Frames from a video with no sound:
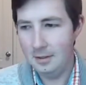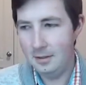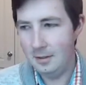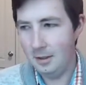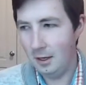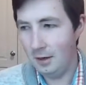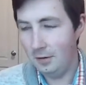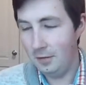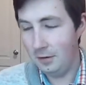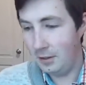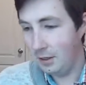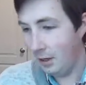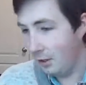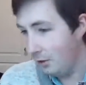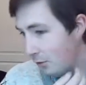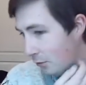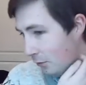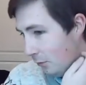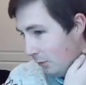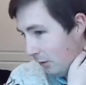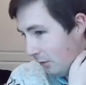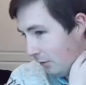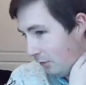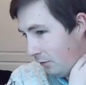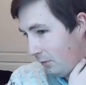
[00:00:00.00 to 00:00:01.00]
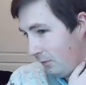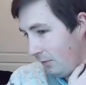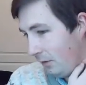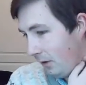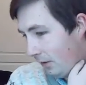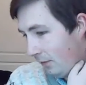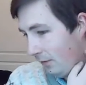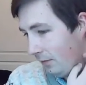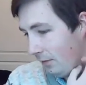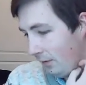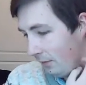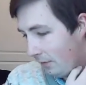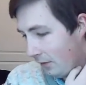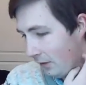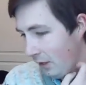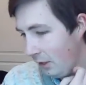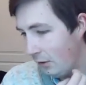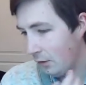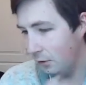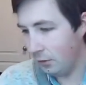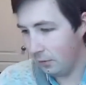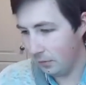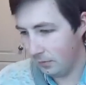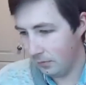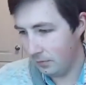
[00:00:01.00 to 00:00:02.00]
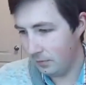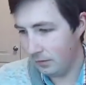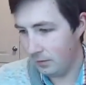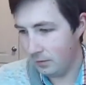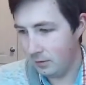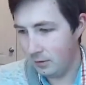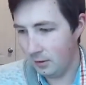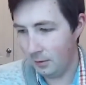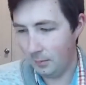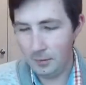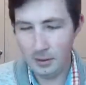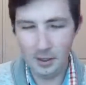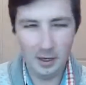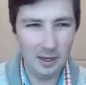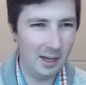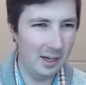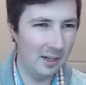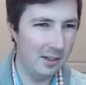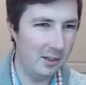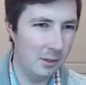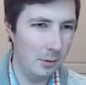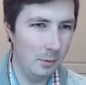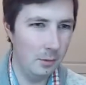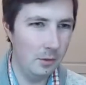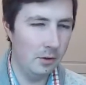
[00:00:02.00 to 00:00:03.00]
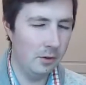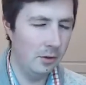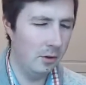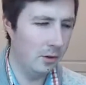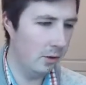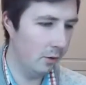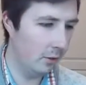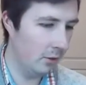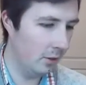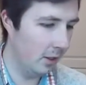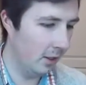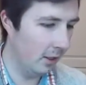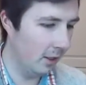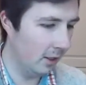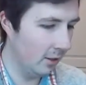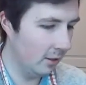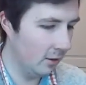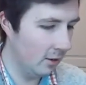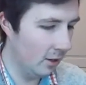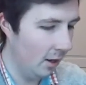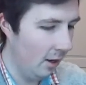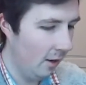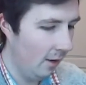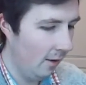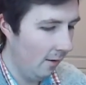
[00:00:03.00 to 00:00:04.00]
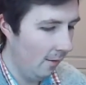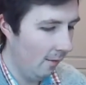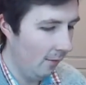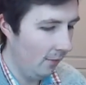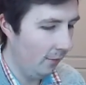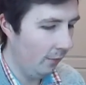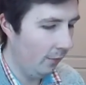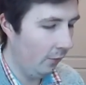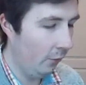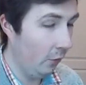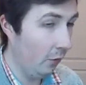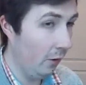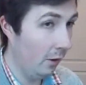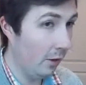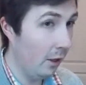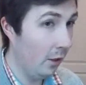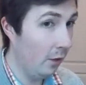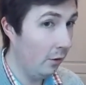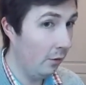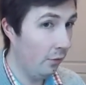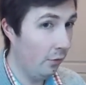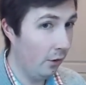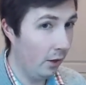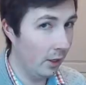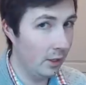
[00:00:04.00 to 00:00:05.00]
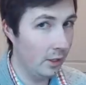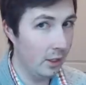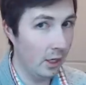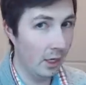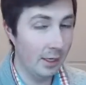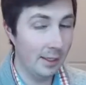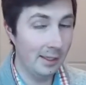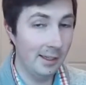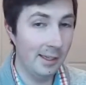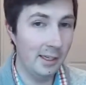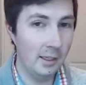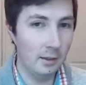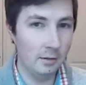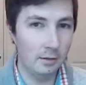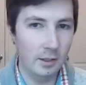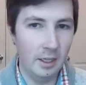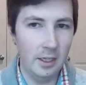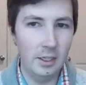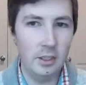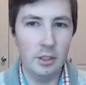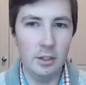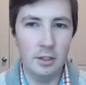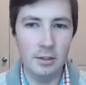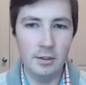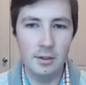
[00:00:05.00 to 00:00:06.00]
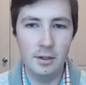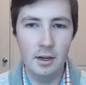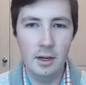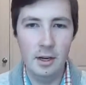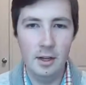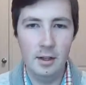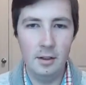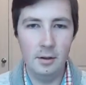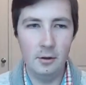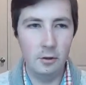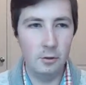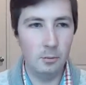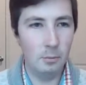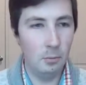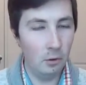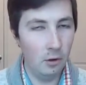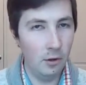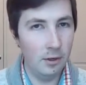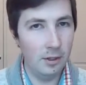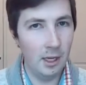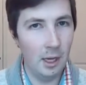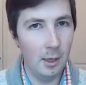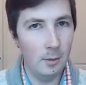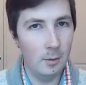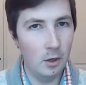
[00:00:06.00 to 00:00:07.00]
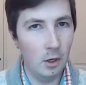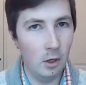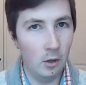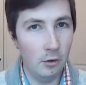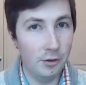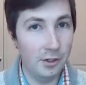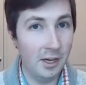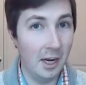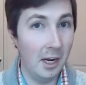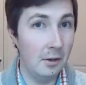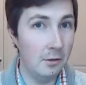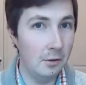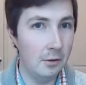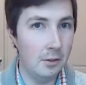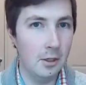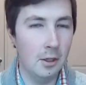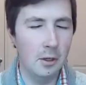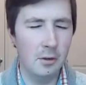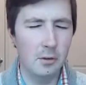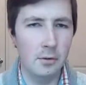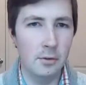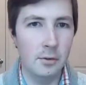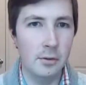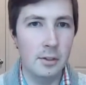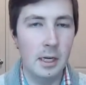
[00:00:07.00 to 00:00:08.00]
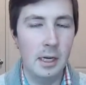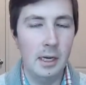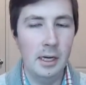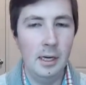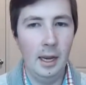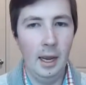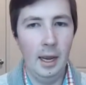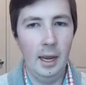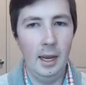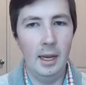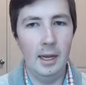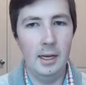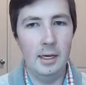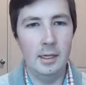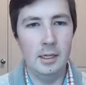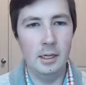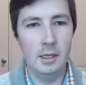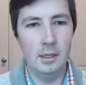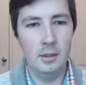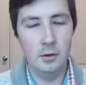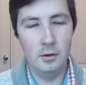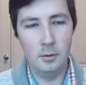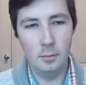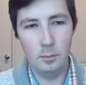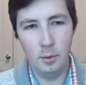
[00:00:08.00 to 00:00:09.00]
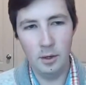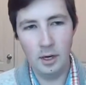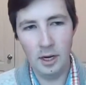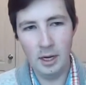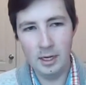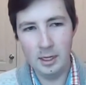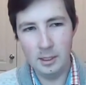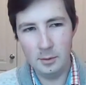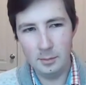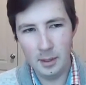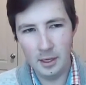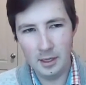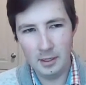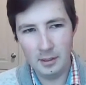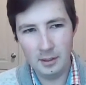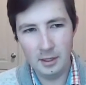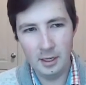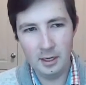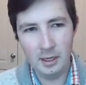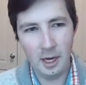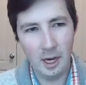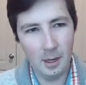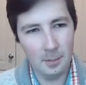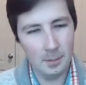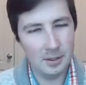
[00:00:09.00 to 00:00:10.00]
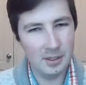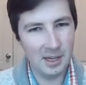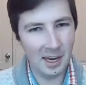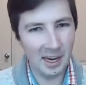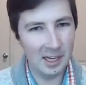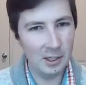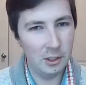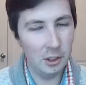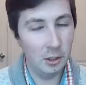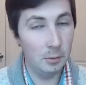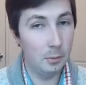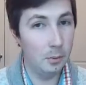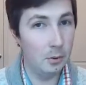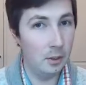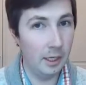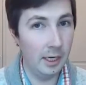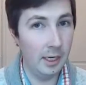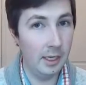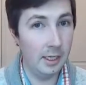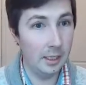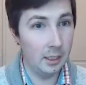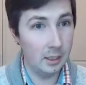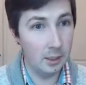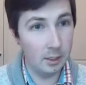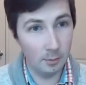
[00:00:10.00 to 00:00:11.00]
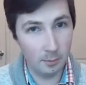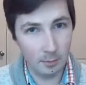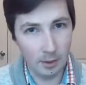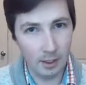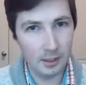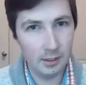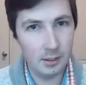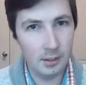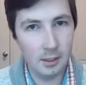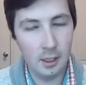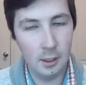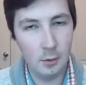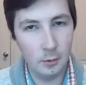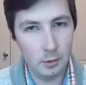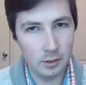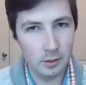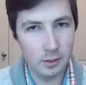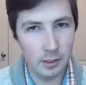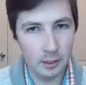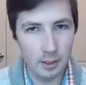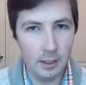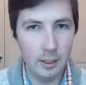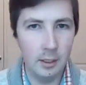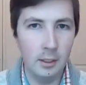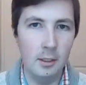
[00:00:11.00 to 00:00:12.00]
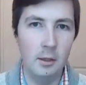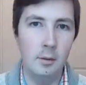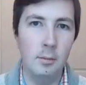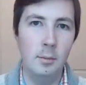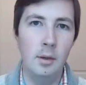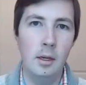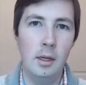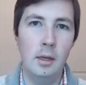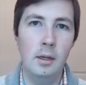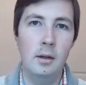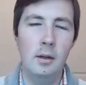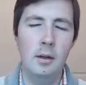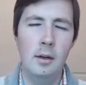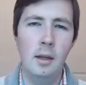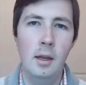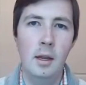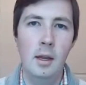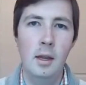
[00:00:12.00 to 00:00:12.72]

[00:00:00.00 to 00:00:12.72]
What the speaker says: another one of another something kind of similar to those things. For another franchise, League of Legends. There's a board game called Tellstones, and you can buy it. It's basically a game that's actually played in Demacia, which is a kingdom in